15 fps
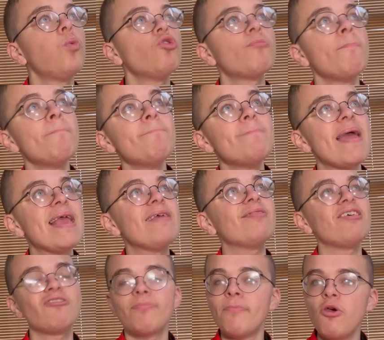would make
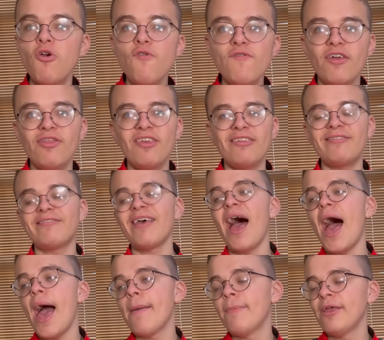this move at this
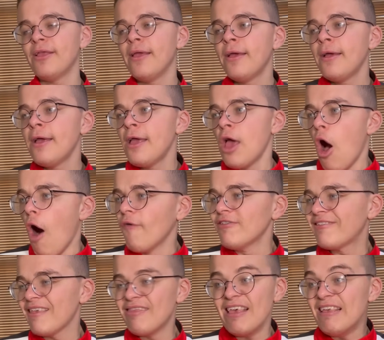time. And
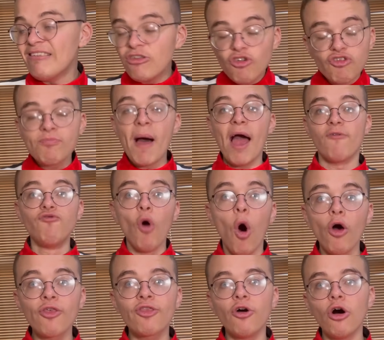obviously, these are just my raw
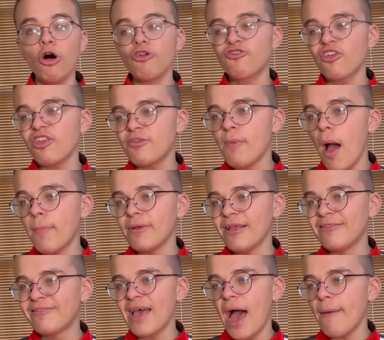thoughts at this moment in
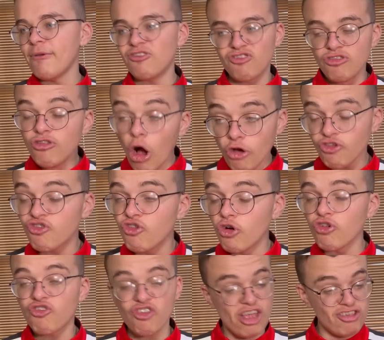time. It's not
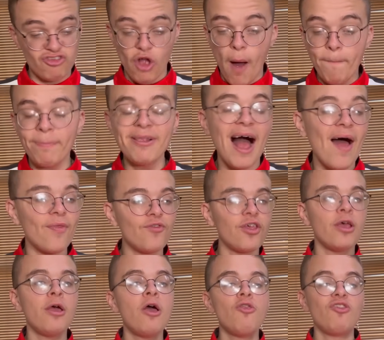structured, it's not planned.
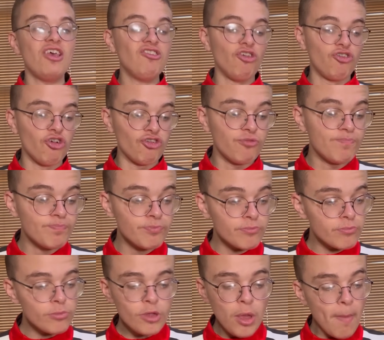These are just
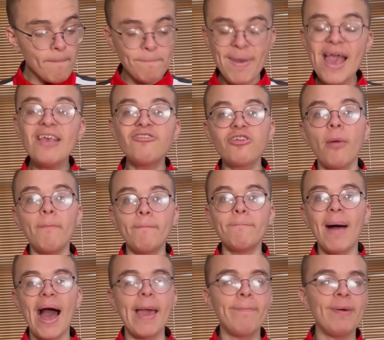based on
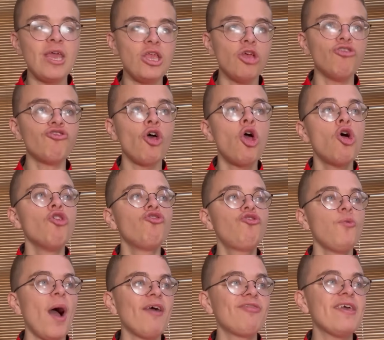my opinions.
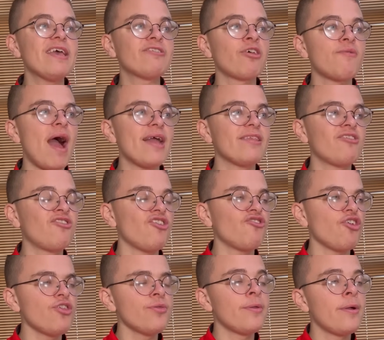Do I think it's the right
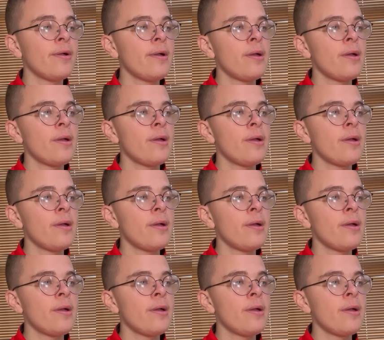decision?